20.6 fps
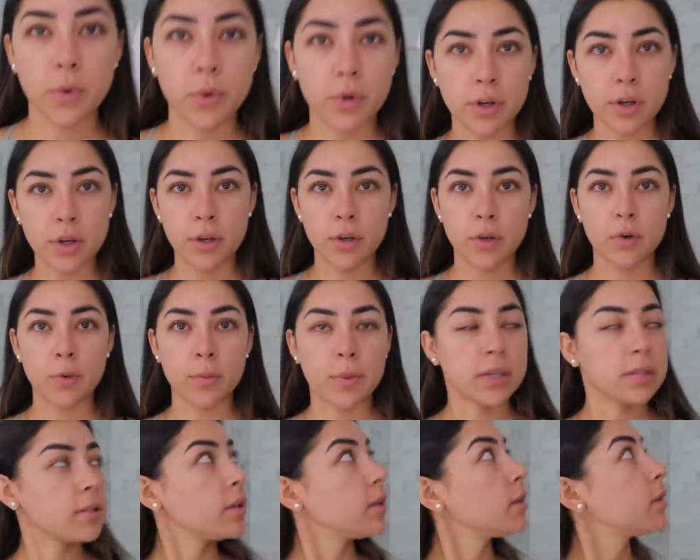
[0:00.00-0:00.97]
going to do my
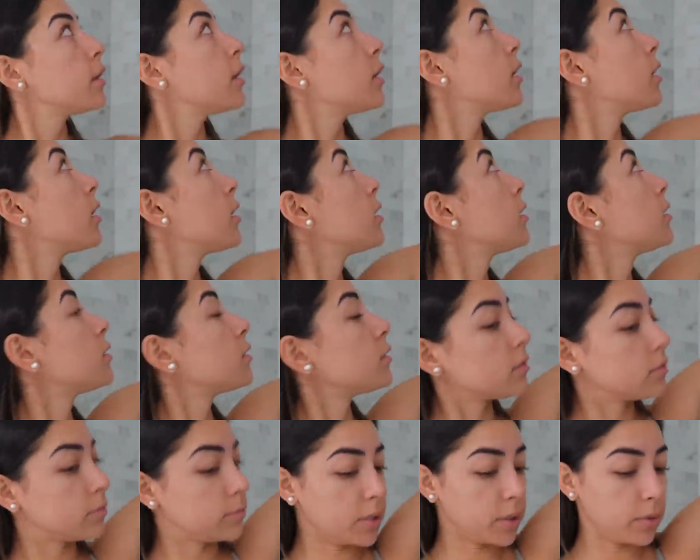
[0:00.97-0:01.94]
skincare
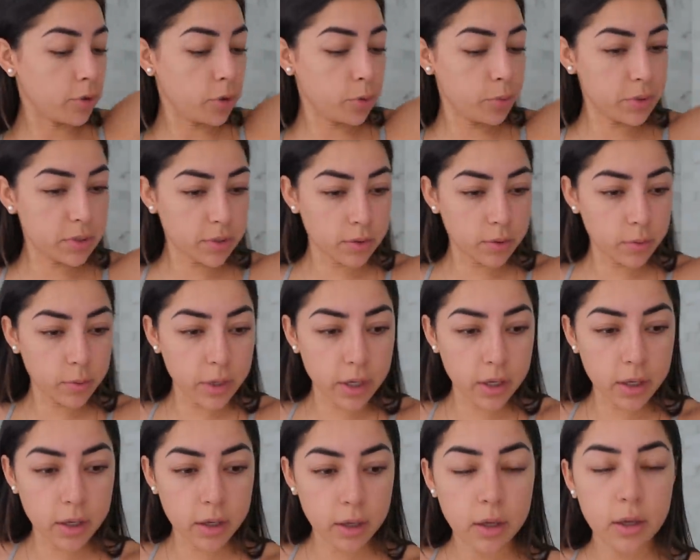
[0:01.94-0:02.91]
my robe is in the
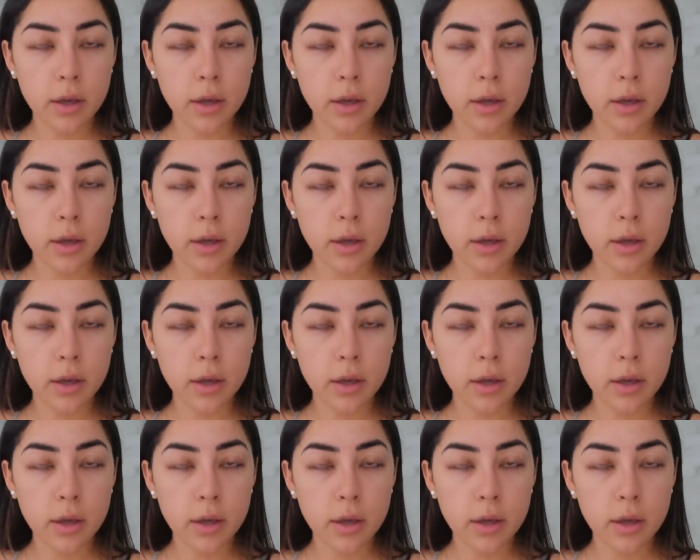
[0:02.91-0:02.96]
way